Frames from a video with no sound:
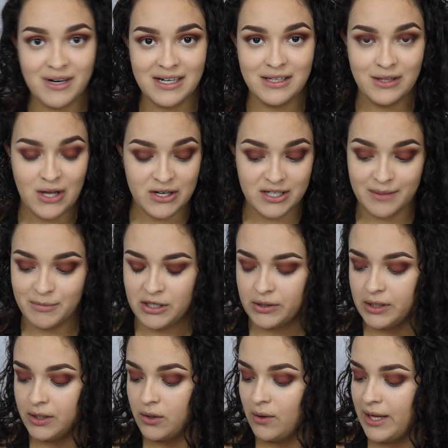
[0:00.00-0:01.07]
right along, I'm going
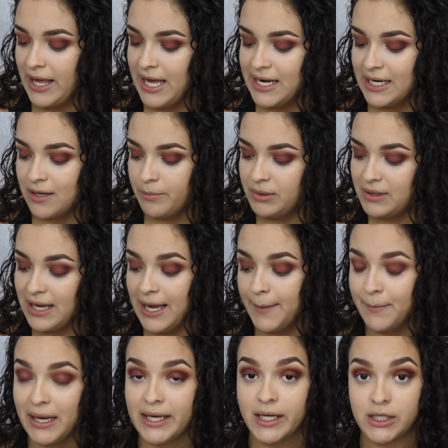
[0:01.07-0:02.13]
to go ahead and apply
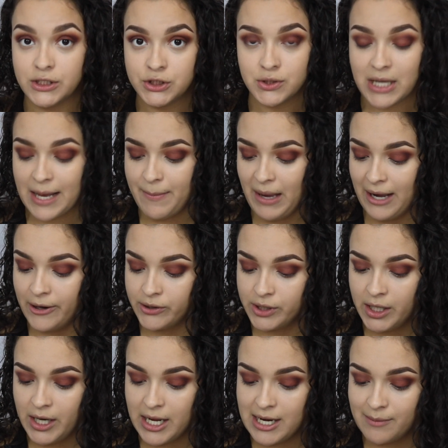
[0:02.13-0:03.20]
my under eye
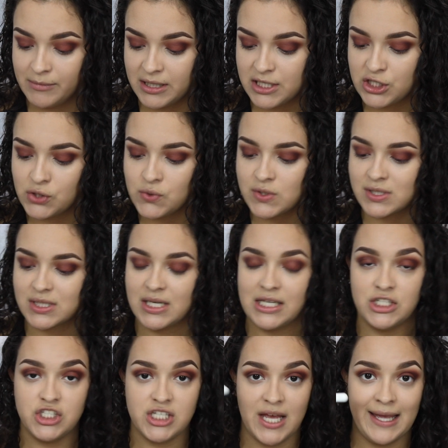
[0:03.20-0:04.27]
powder, and I'm going to use the
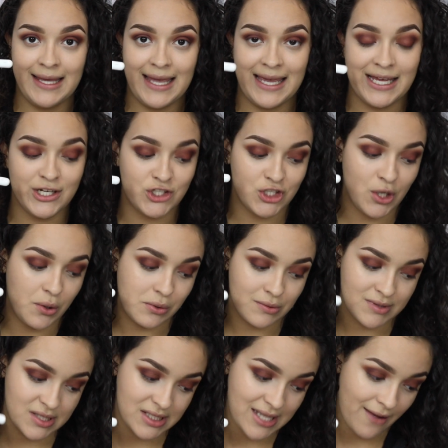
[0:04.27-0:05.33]

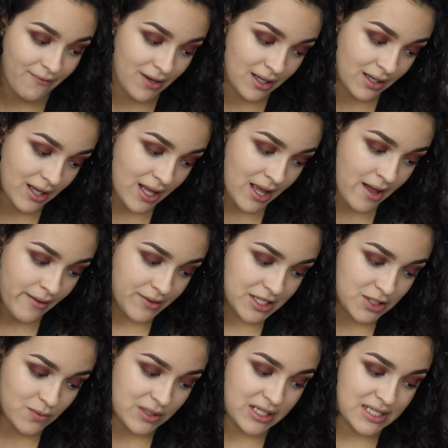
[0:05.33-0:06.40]
JH07.
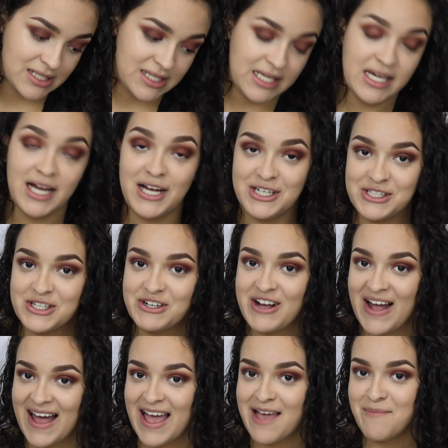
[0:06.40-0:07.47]
This one is the under
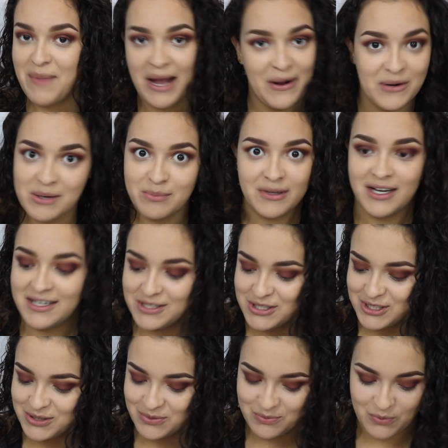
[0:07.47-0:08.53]
eye powder
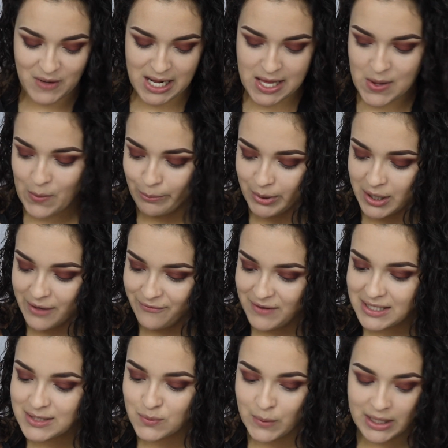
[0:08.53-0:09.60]
brush. Wow,
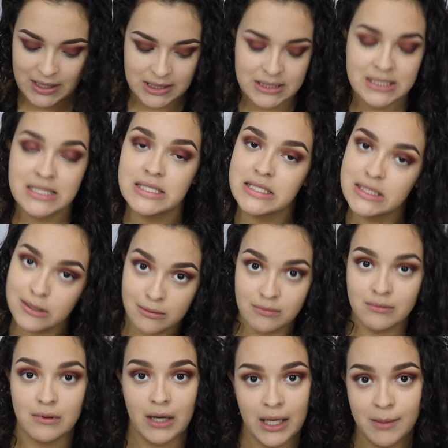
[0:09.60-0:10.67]
perfect way to
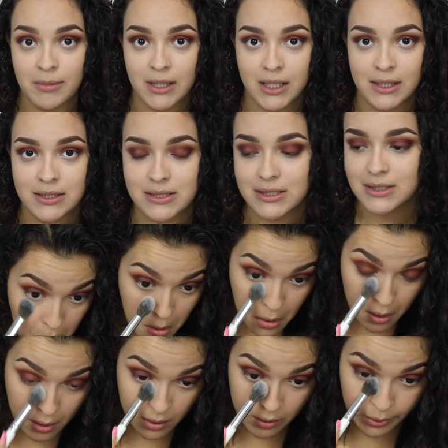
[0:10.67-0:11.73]
describe it.
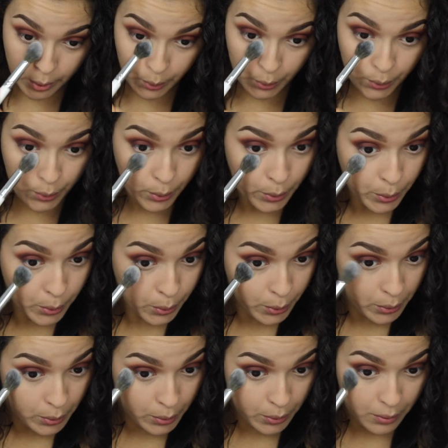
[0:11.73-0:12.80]

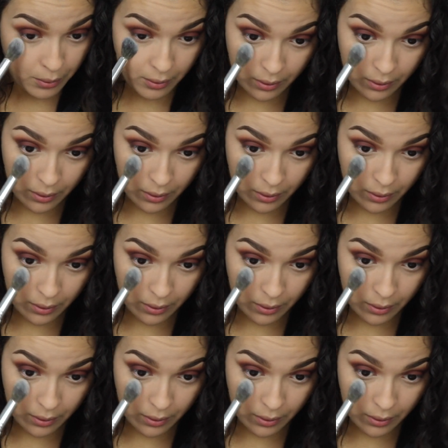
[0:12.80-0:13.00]
Ooh.